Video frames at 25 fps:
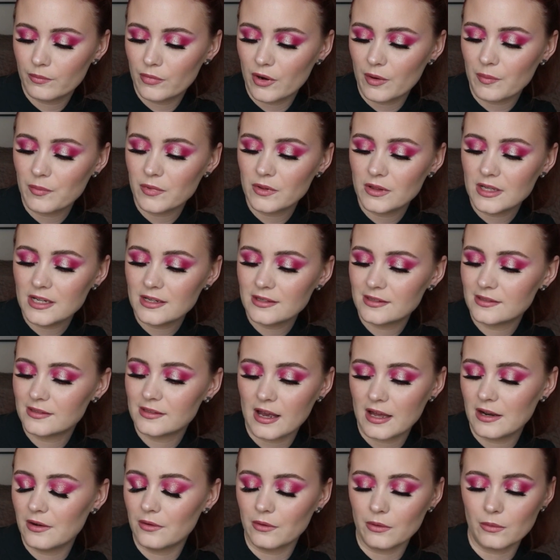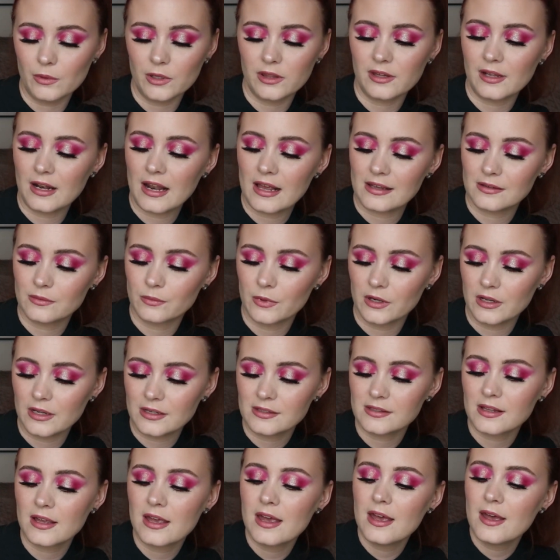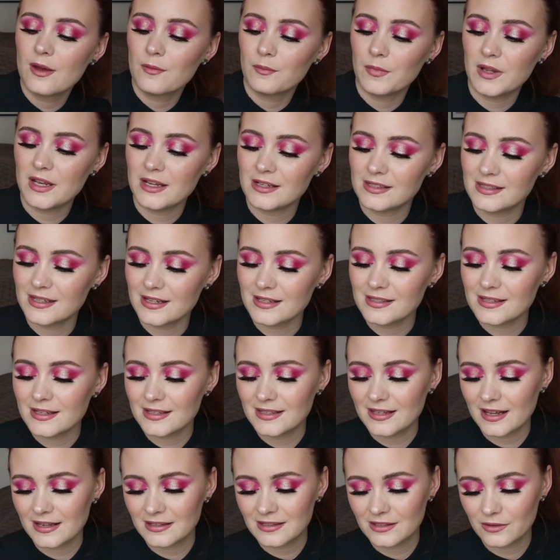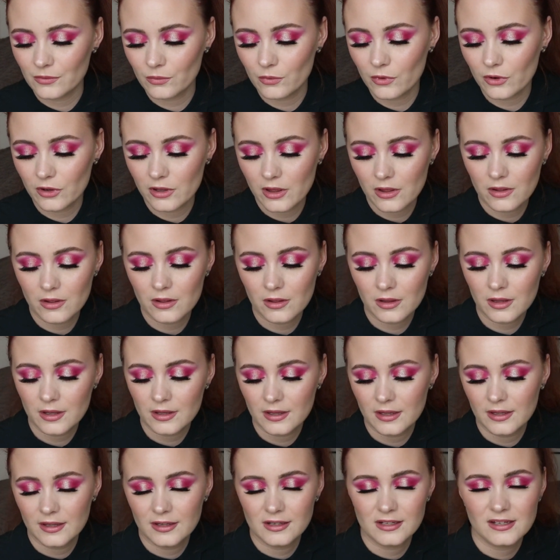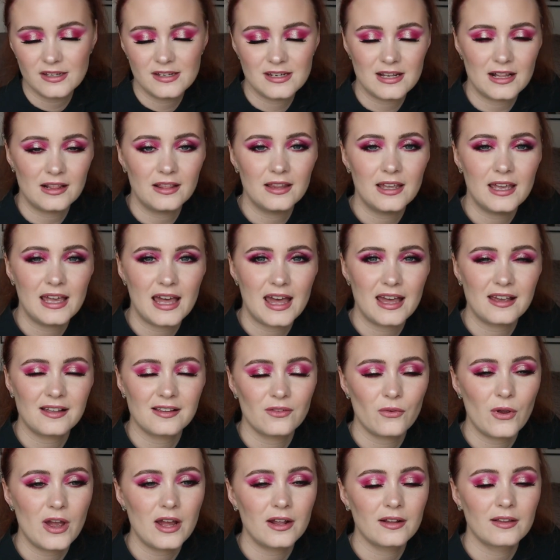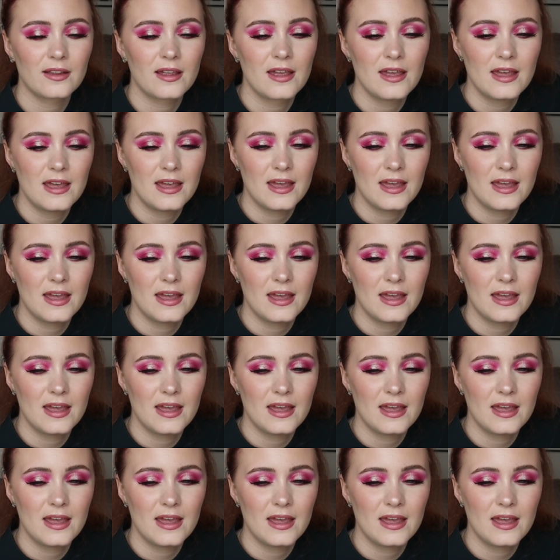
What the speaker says: propolis. I don't know what the last one is, but it says royal jelly extract,